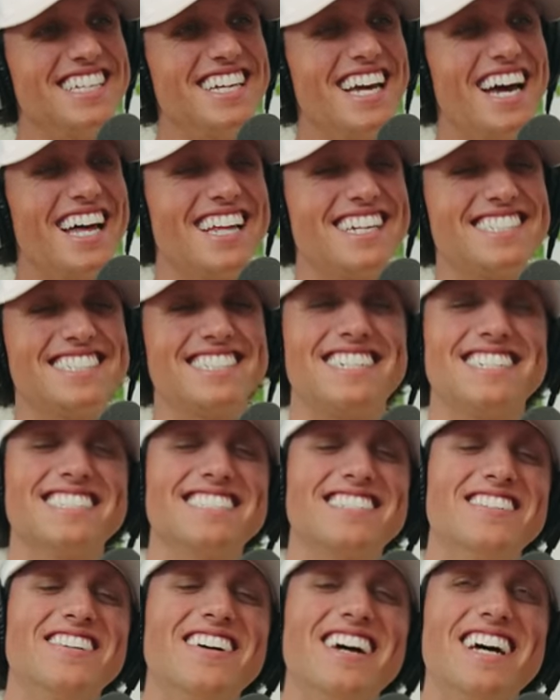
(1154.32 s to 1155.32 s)
Yeah, that's
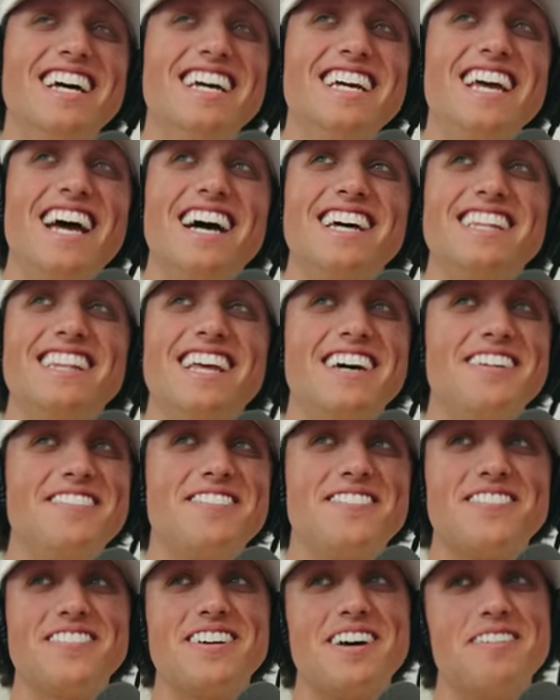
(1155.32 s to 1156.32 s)
awesome. Yeah, they've.